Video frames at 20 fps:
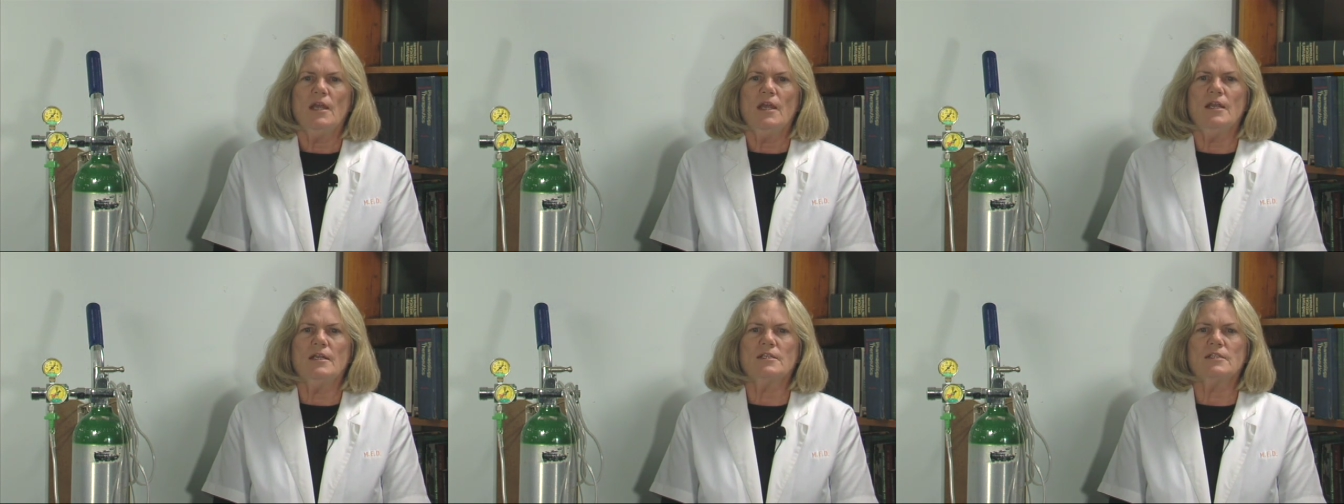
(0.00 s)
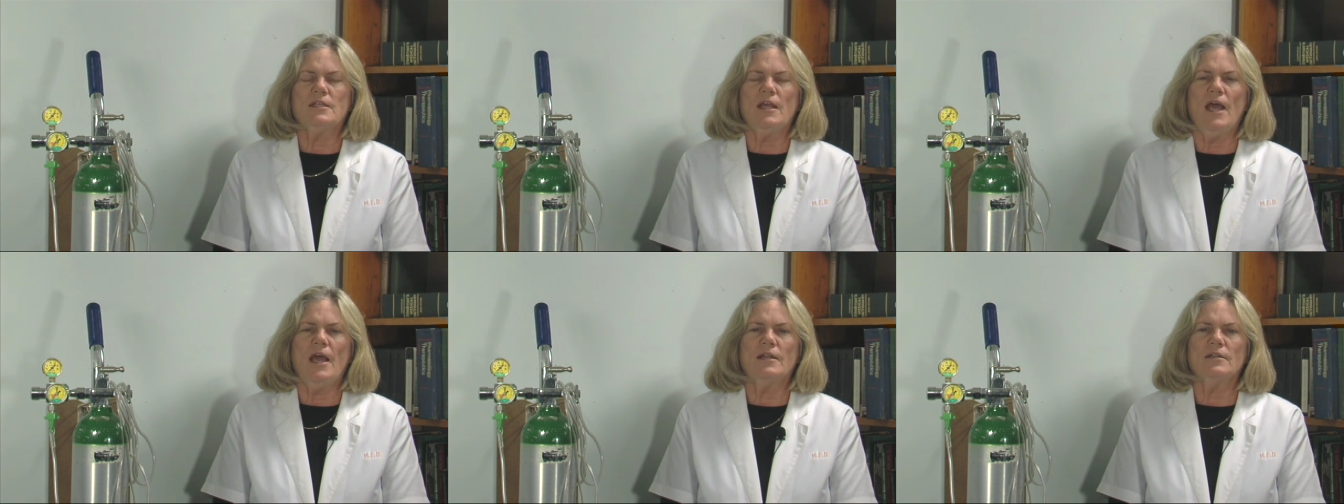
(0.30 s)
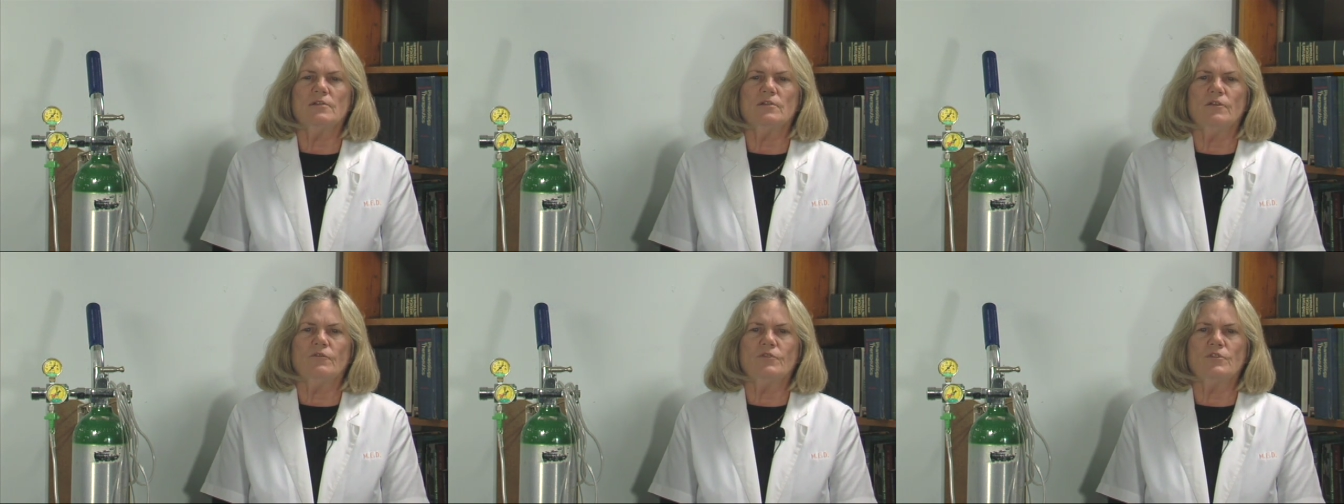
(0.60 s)
is that
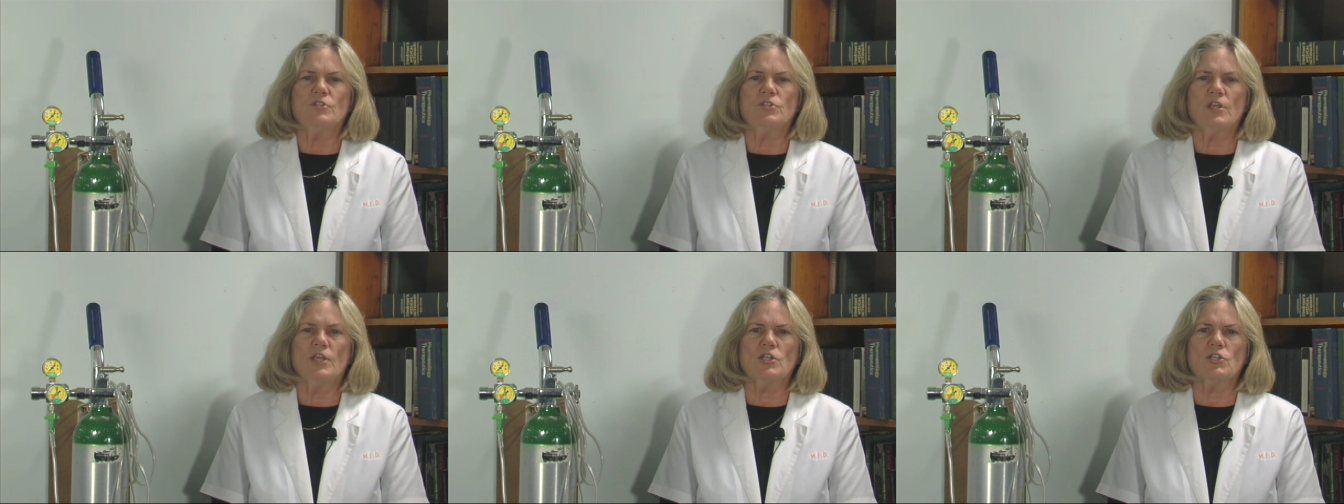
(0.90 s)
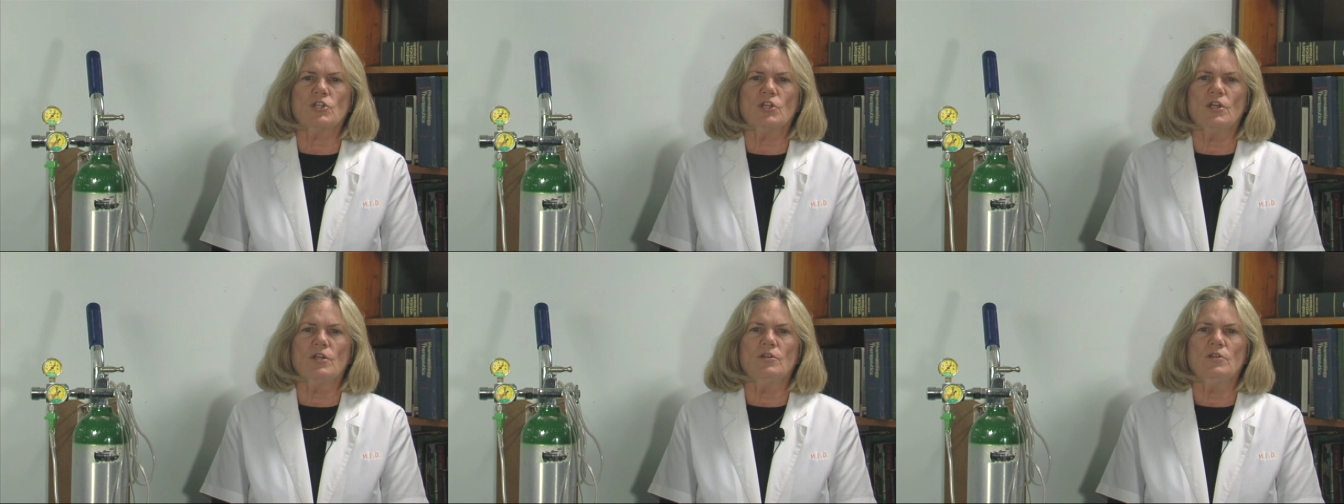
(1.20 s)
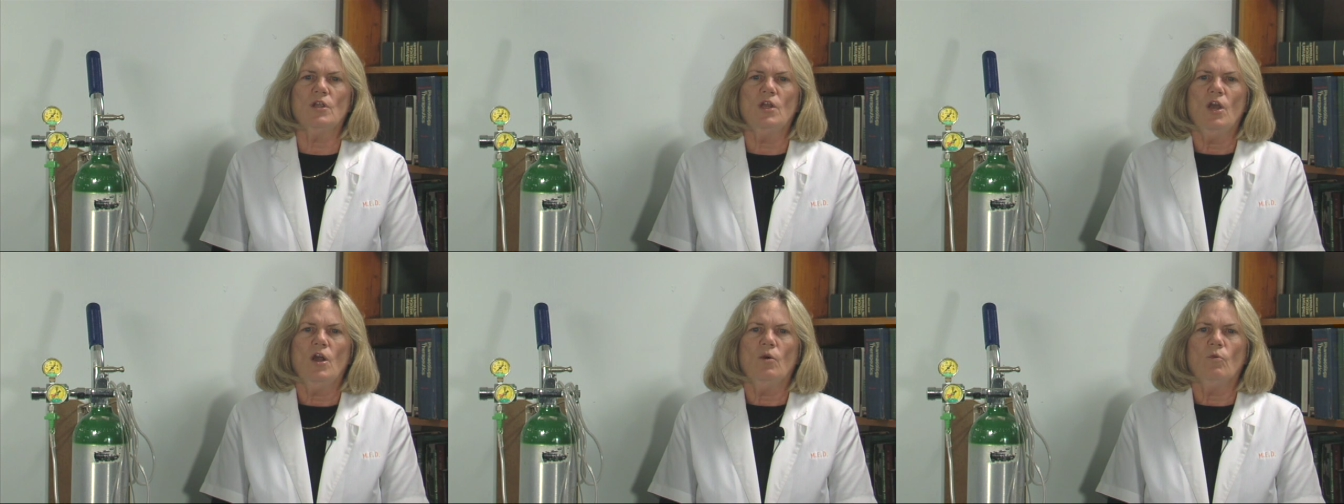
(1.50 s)
the physician
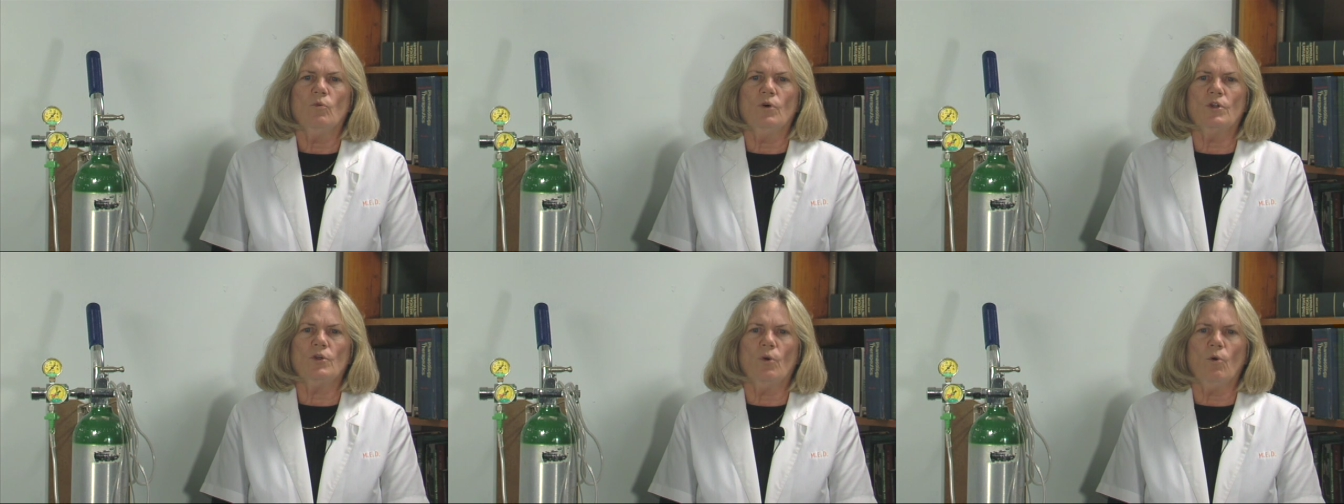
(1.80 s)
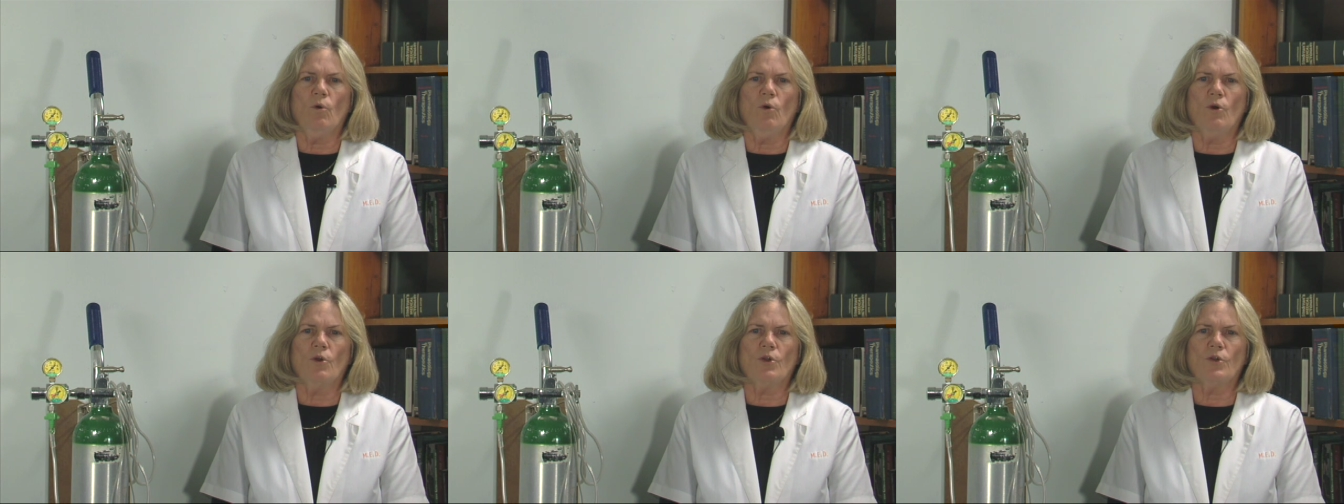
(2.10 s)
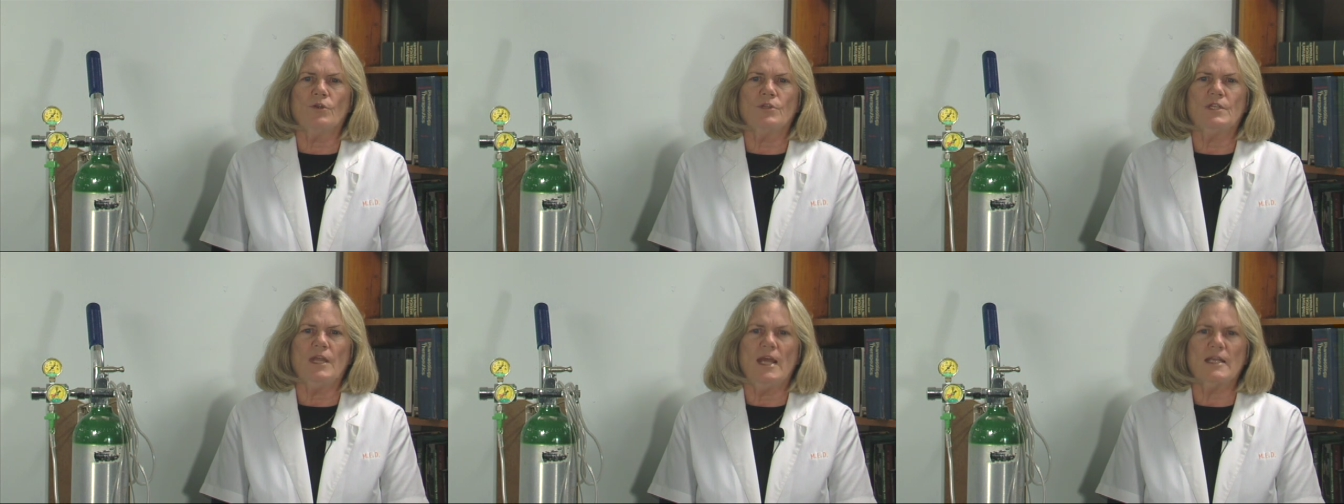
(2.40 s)
would
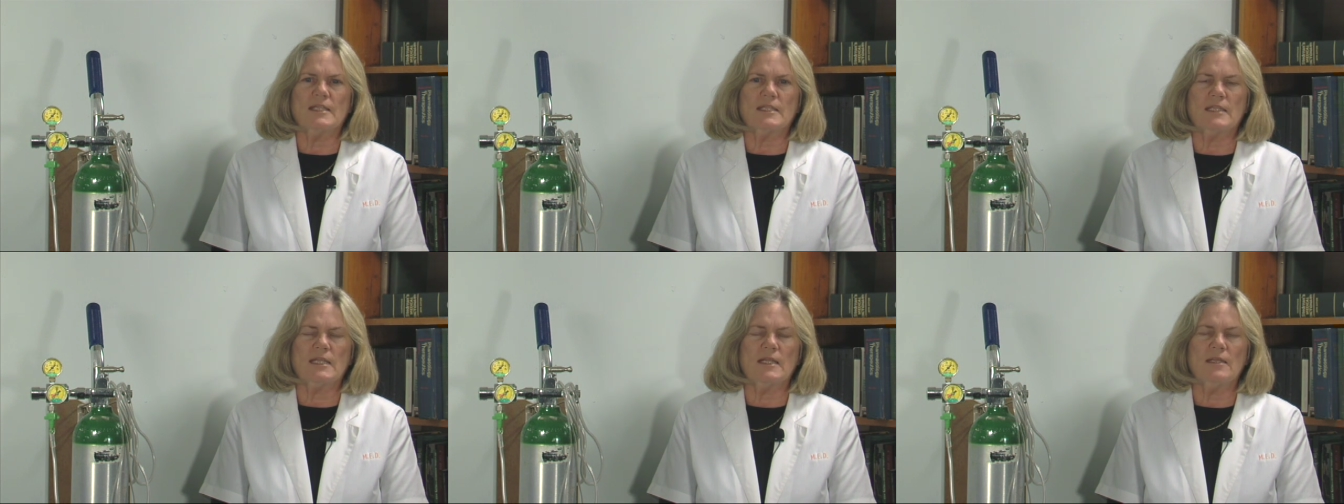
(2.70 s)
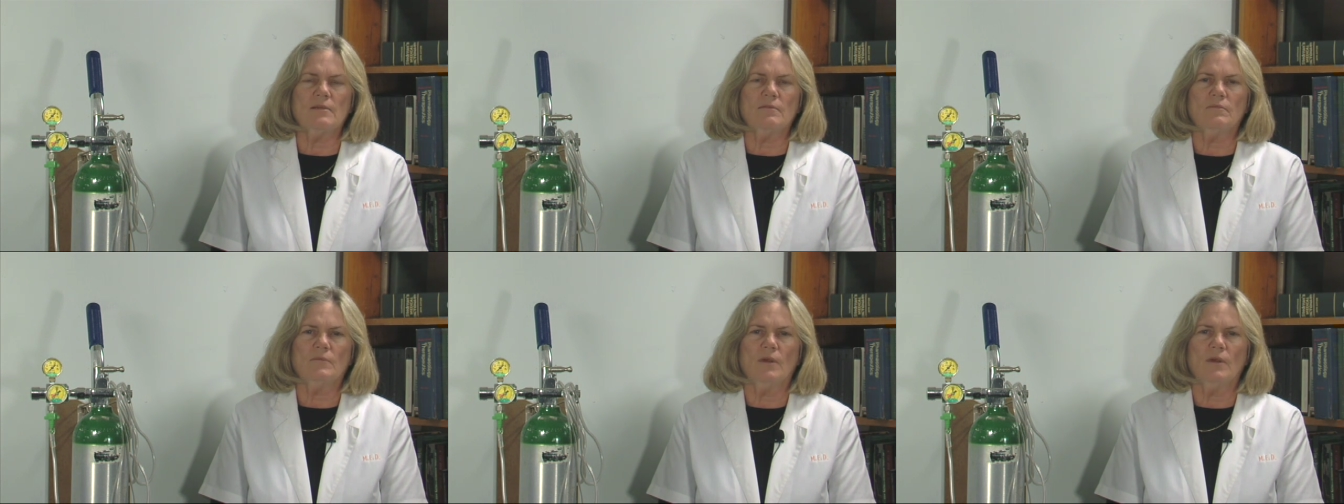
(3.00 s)
order testing